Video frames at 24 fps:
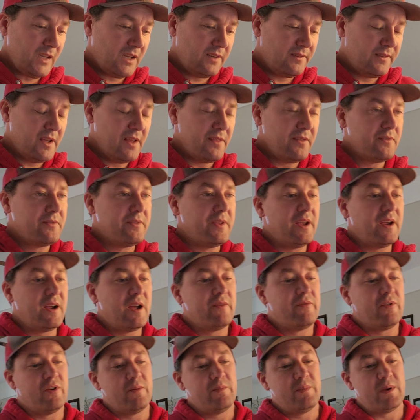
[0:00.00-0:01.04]
the other thing
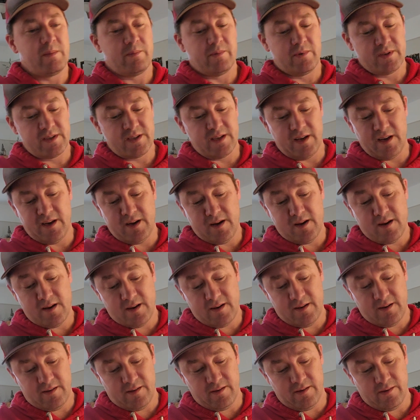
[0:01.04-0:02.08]
I've heard people say,
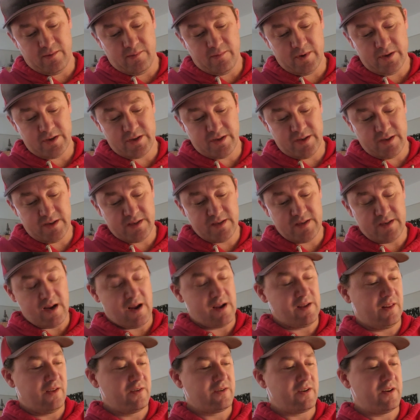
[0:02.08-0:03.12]
which
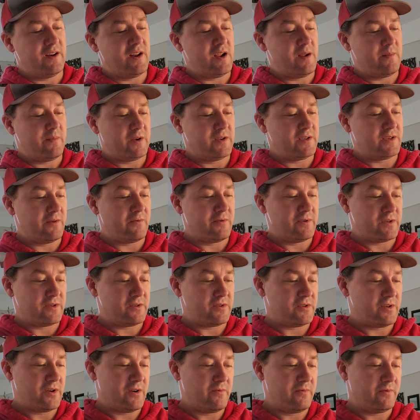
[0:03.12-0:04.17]
I looked it up because I
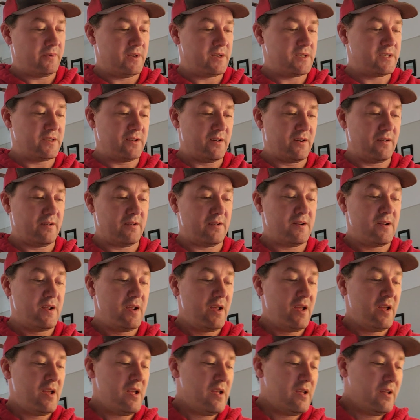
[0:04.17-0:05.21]
wasn't sure when this started.
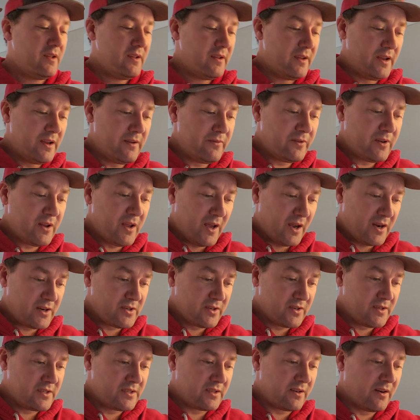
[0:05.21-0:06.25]
Ifta
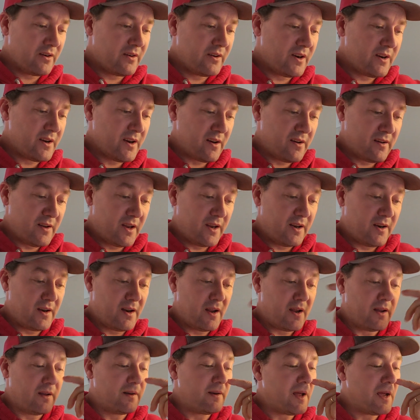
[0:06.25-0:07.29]
actually started in
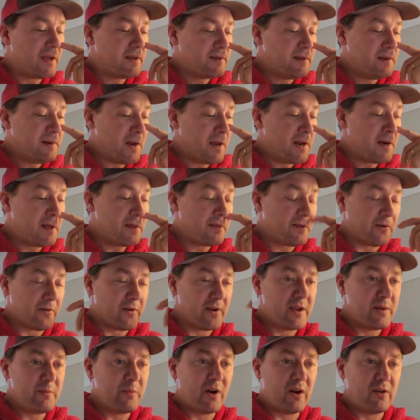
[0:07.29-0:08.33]

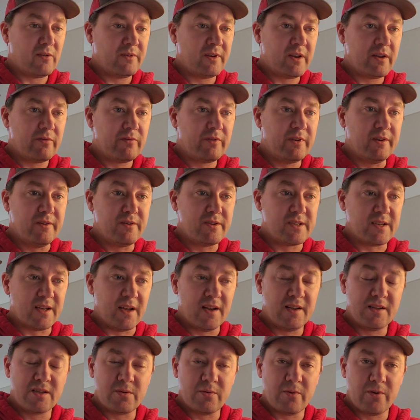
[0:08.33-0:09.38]
1983, but only a few
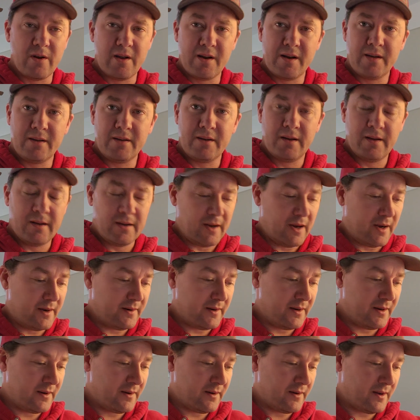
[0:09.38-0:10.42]
states were in it. And
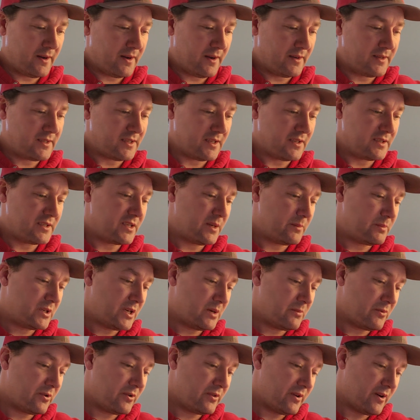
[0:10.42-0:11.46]
then it says
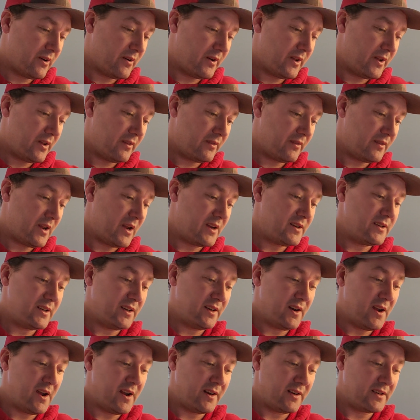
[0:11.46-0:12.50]
September 30th,
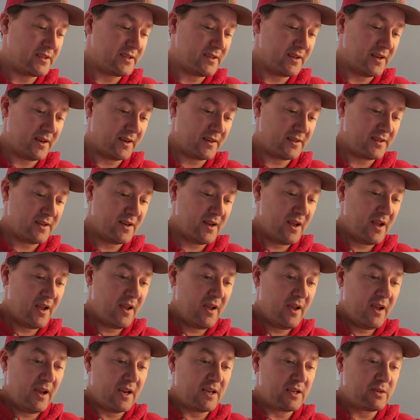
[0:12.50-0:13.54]
1996
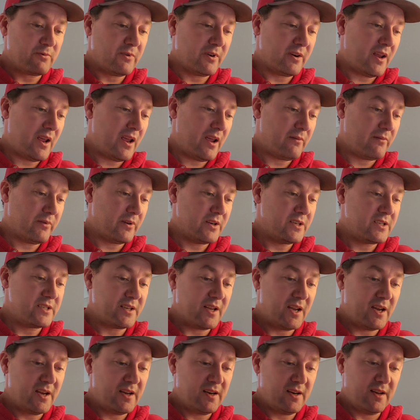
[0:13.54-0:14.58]
is when every
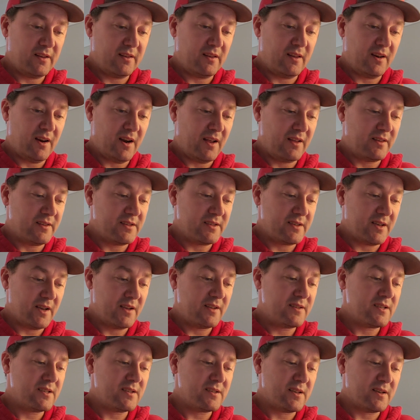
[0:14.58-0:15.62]
state in the United
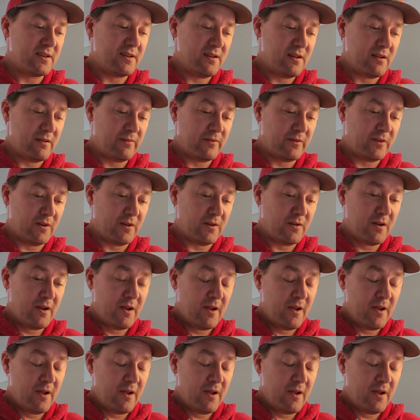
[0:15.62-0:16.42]
States is in Ifta.